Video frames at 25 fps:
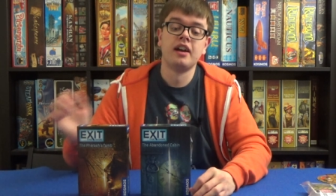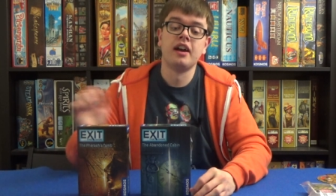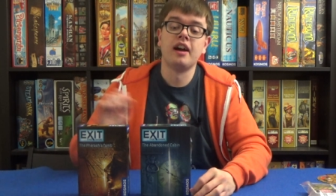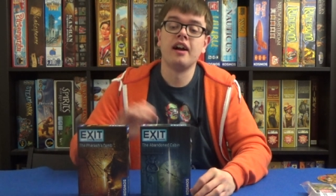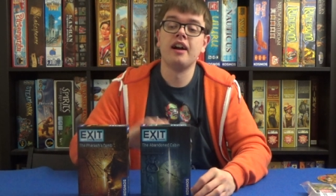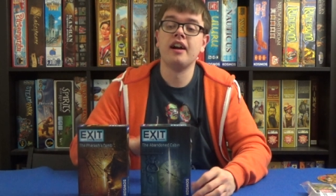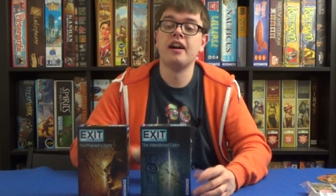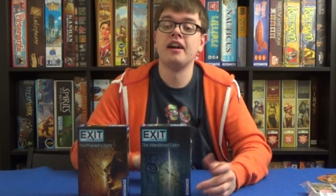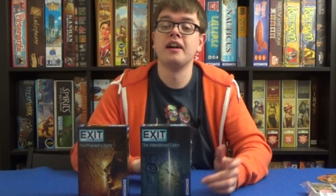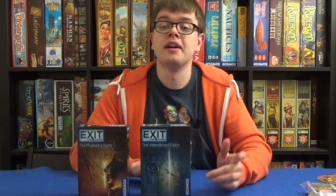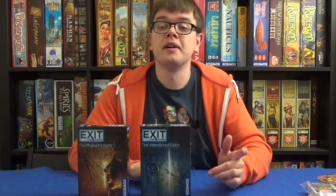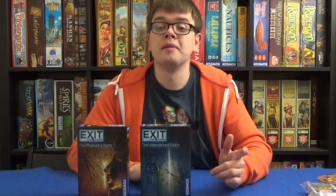
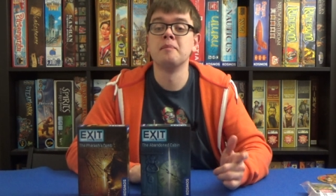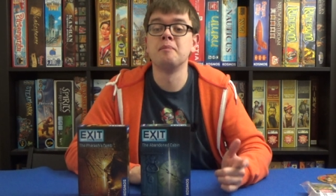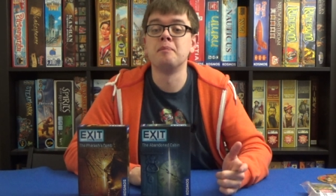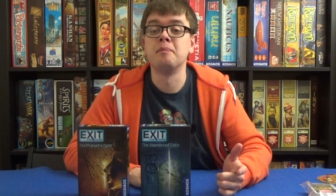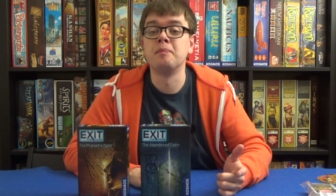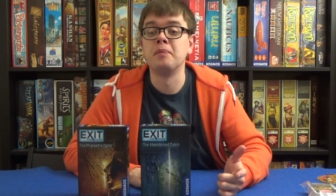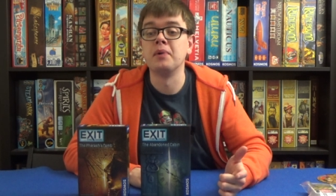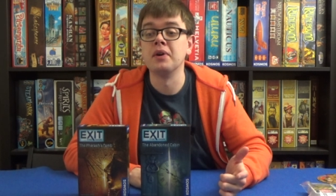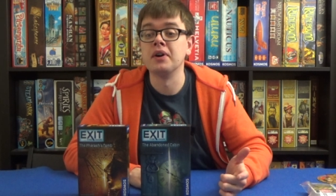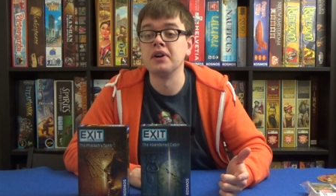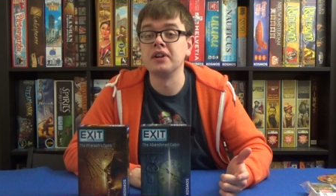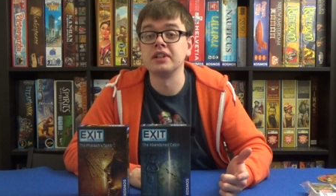
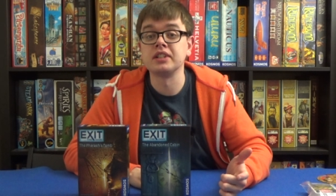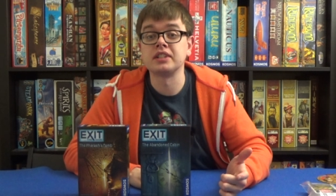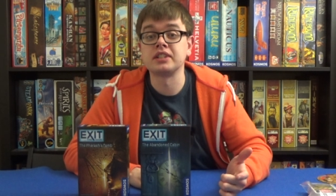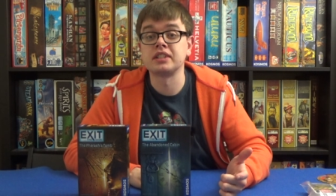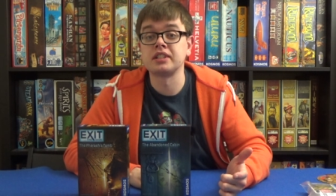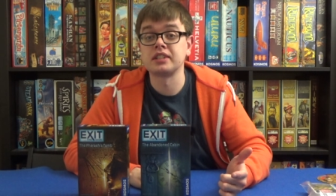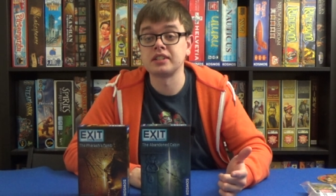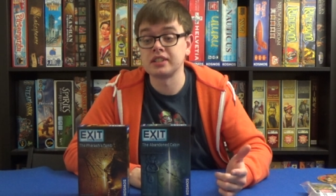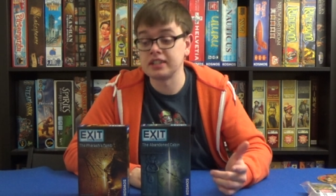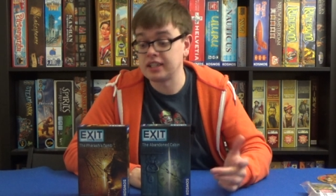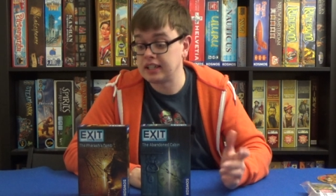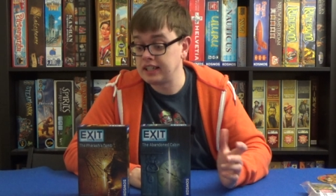
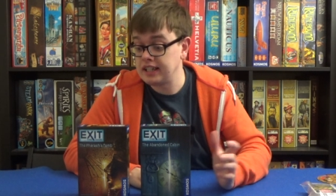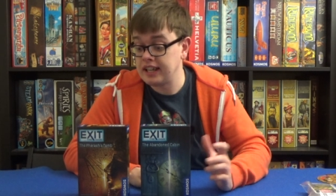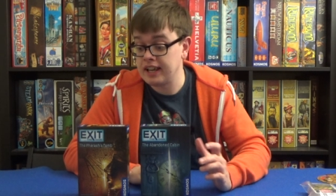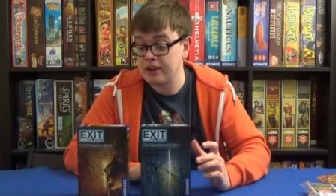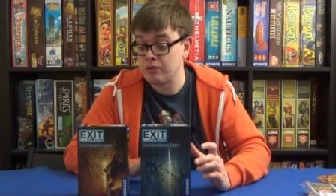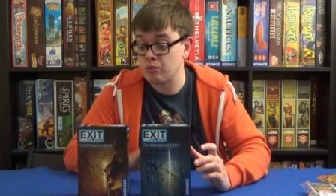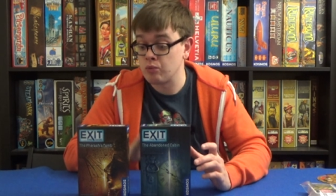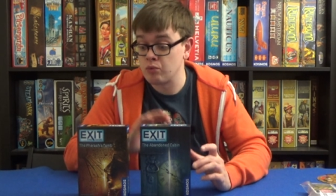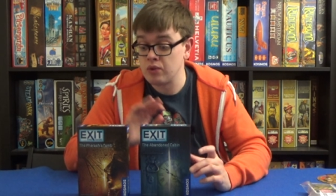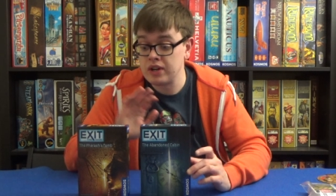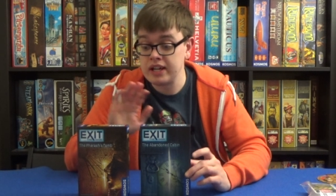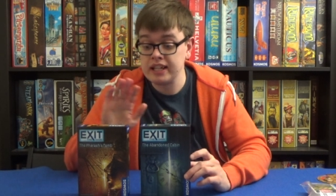But
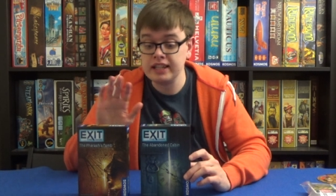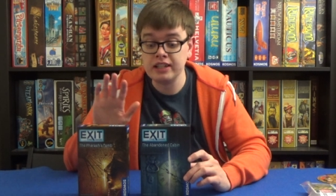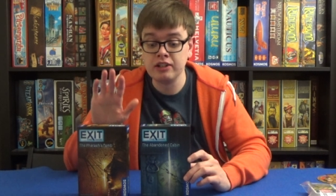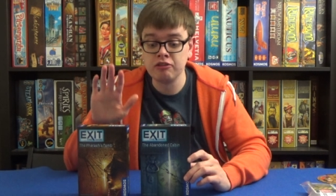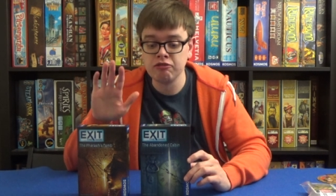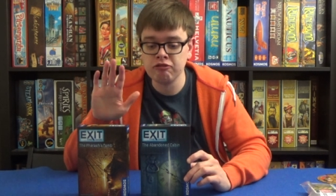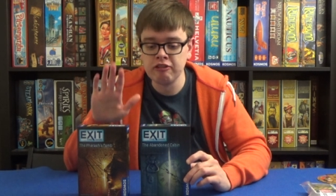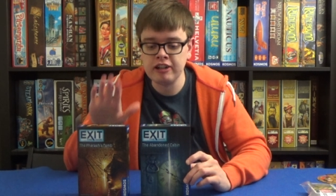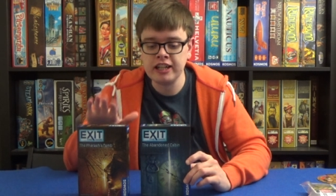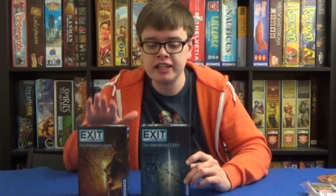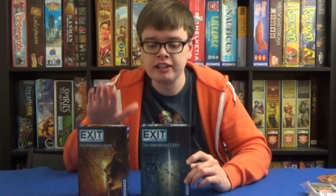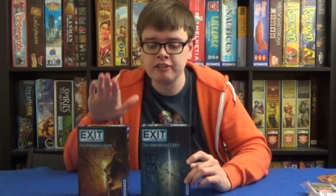yeah,
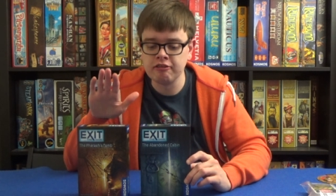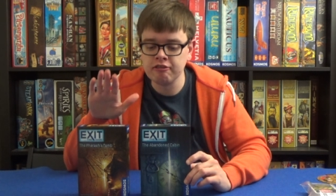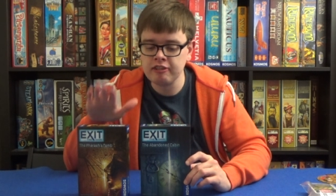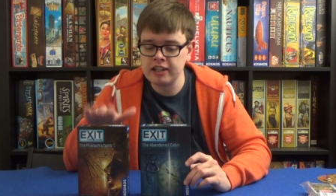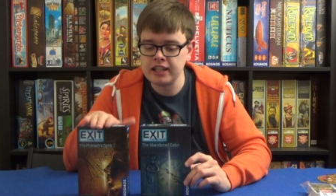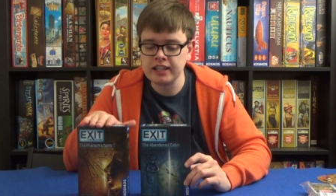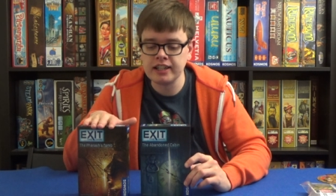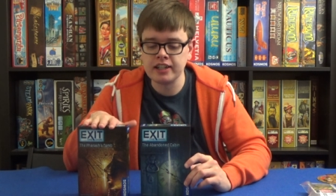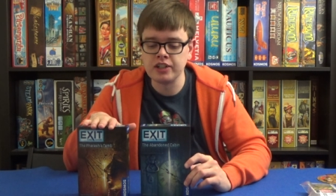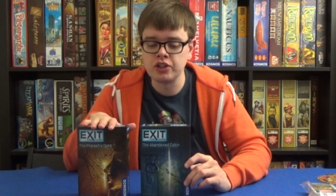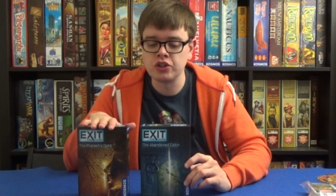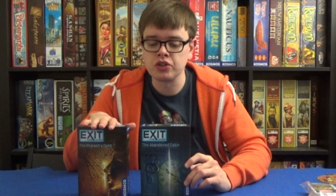
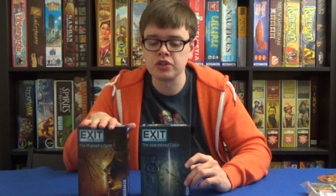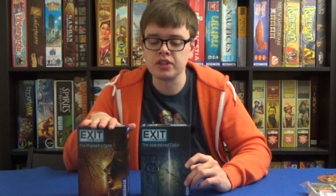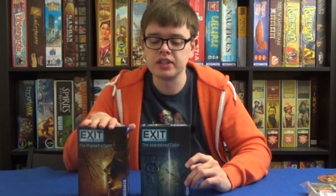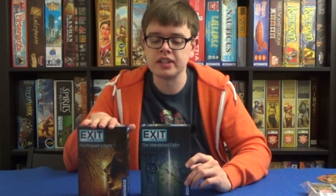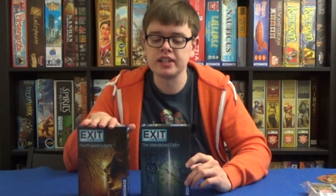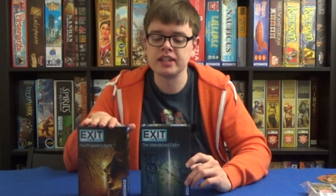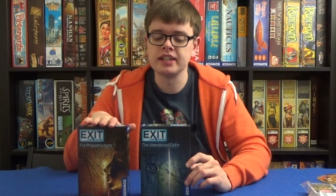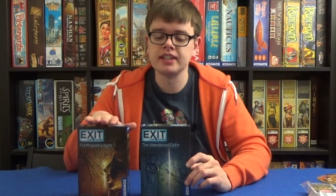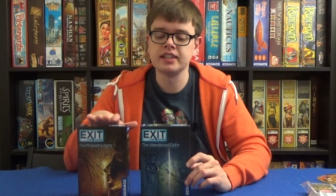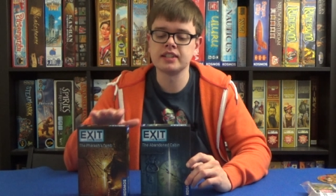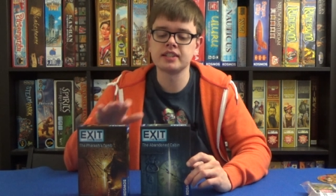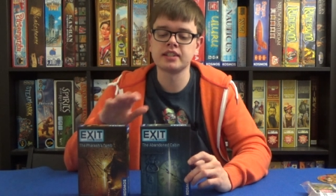really enjoyed
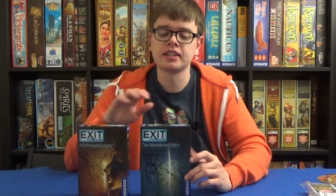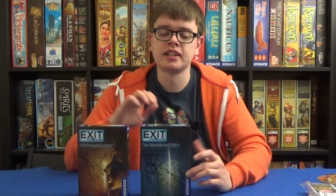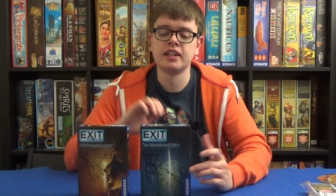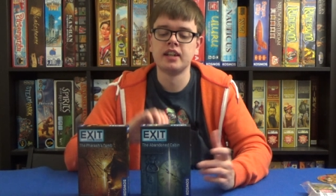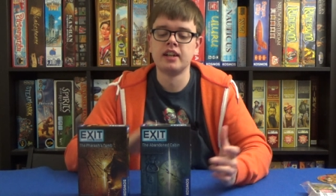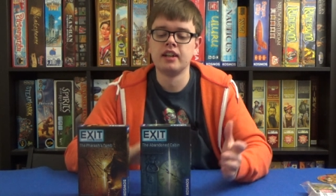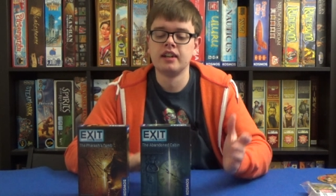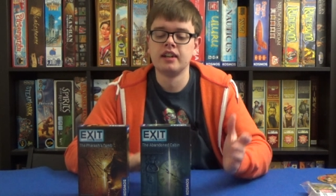these.